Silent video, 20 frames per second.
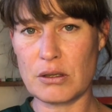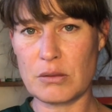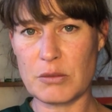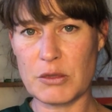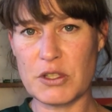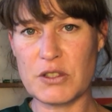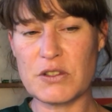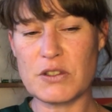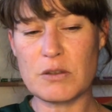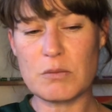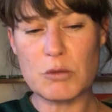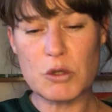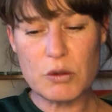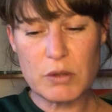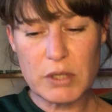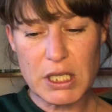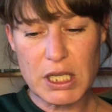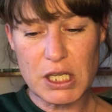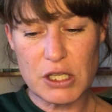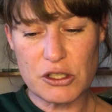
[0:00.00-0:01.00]
Because
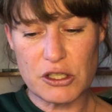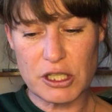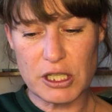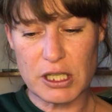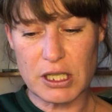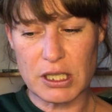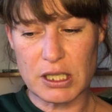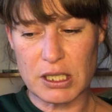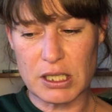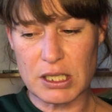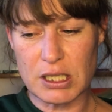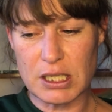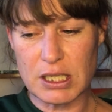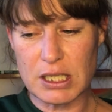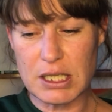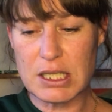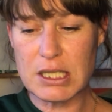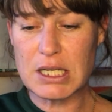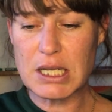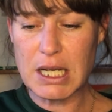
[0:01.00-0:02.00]
communication,
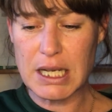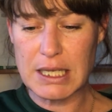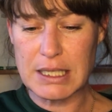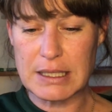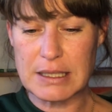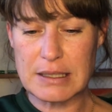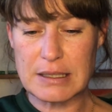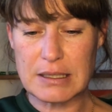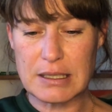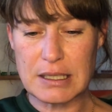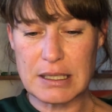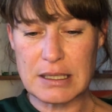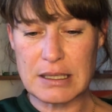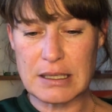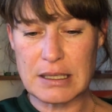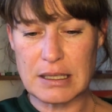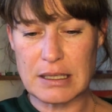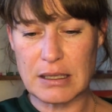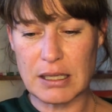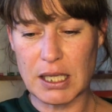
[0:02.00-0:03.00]
yes, in
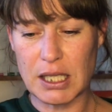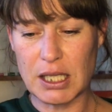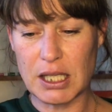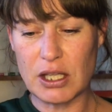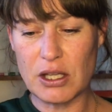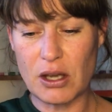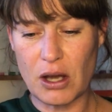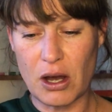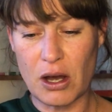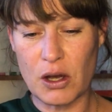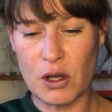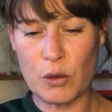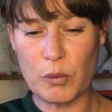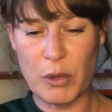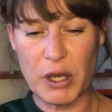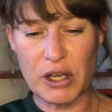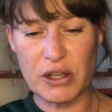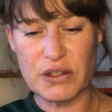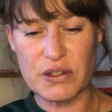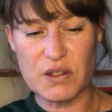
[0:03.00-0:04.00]
the like young
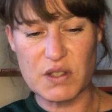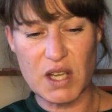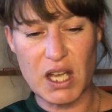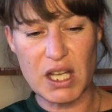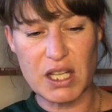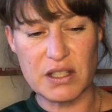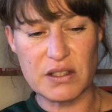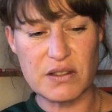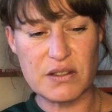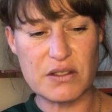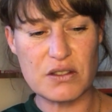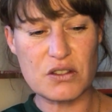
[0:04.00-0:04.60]
male sense,